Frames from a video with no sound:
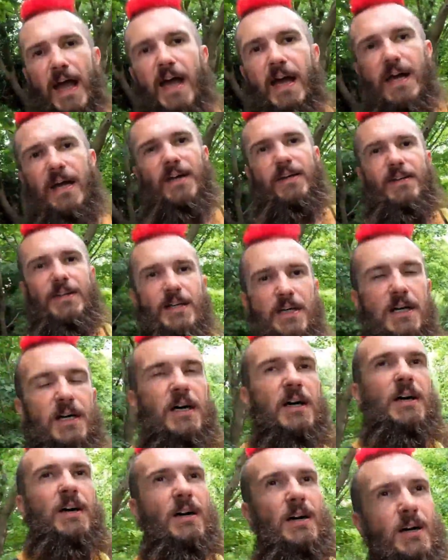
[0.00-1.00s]
at a
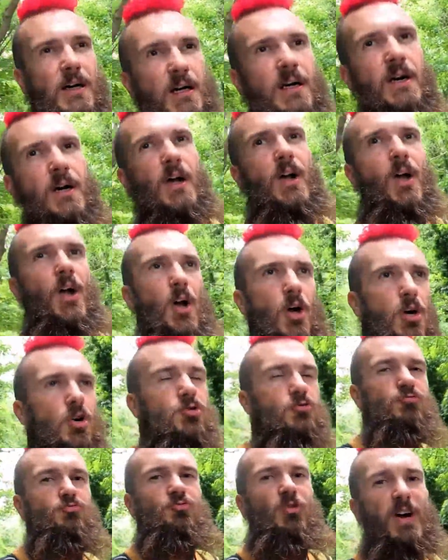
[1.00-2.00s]

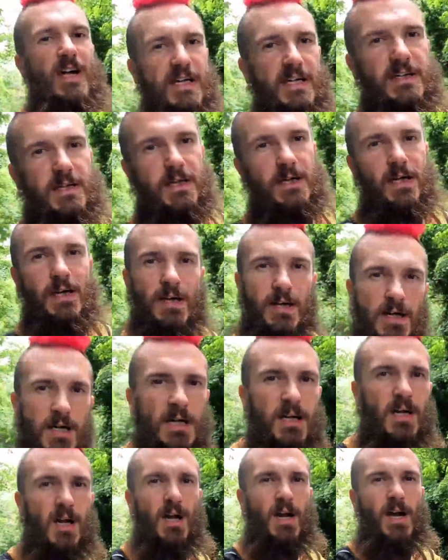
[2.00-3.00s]
rate
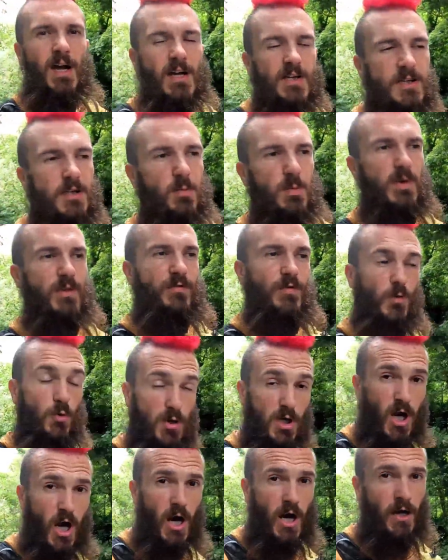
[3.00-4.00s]
that we feel
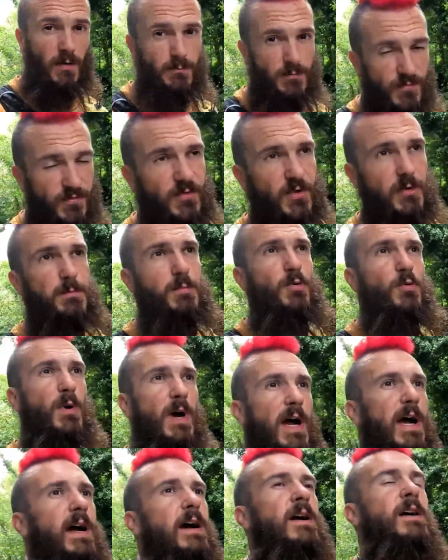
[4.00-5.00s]
comfortable
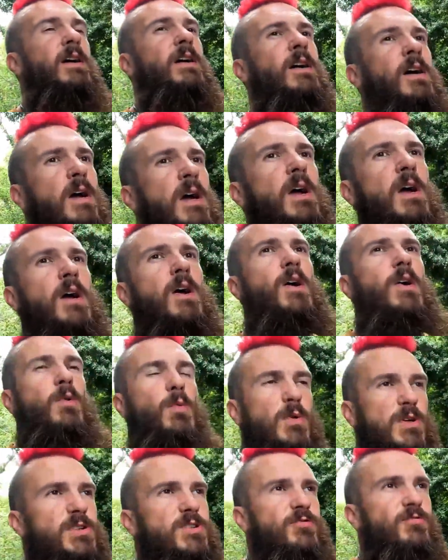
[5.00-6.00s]
at,
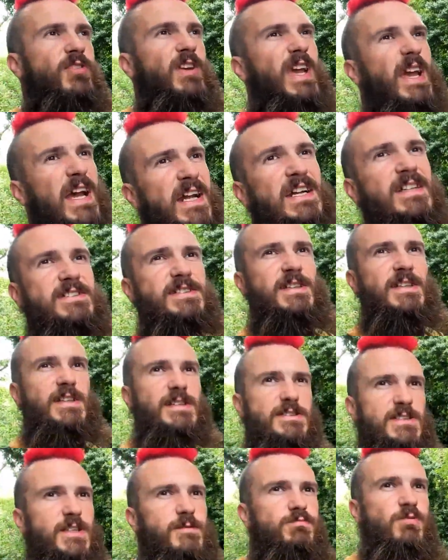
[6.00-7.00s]
which the reality
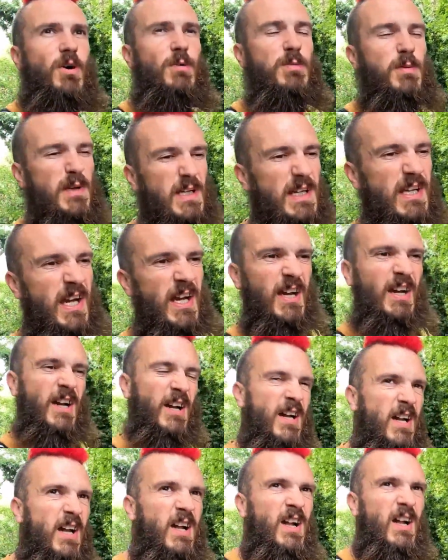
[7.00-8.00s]
is probably
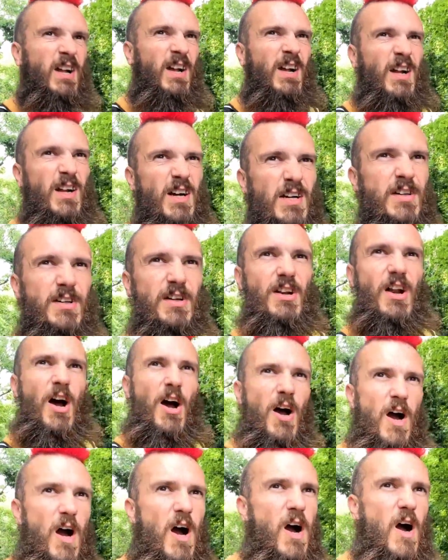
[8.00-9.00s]
like an
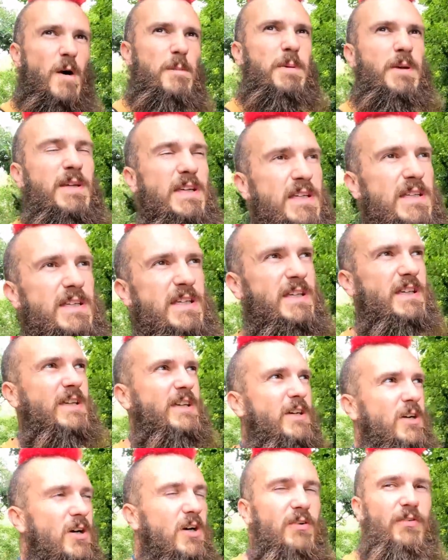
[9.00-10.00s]

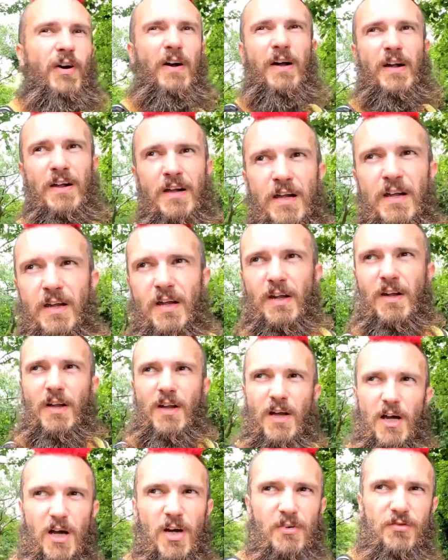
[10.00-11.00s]
RPE of
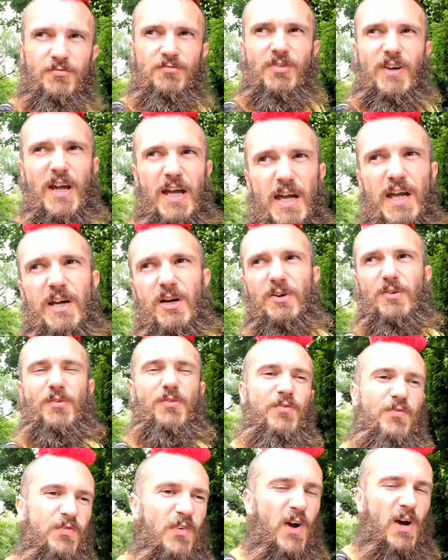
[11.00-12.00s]

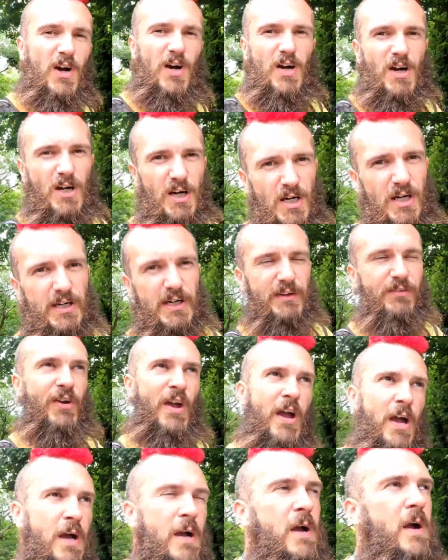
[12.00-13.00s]
around 5,
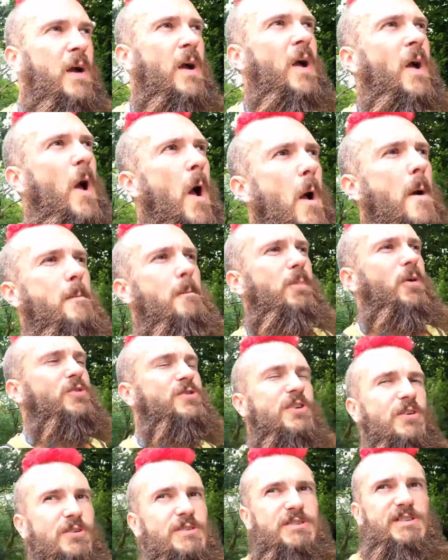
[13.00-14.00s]

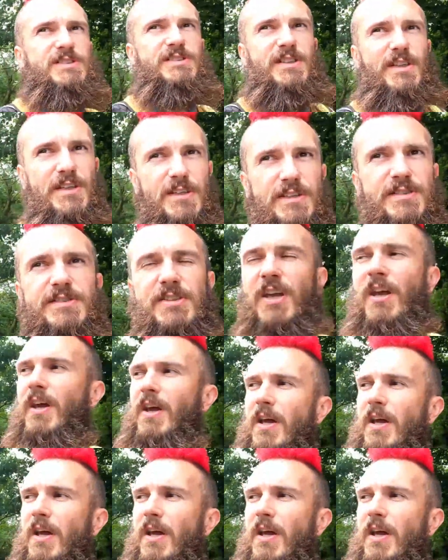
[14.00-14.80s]
pushing on 6,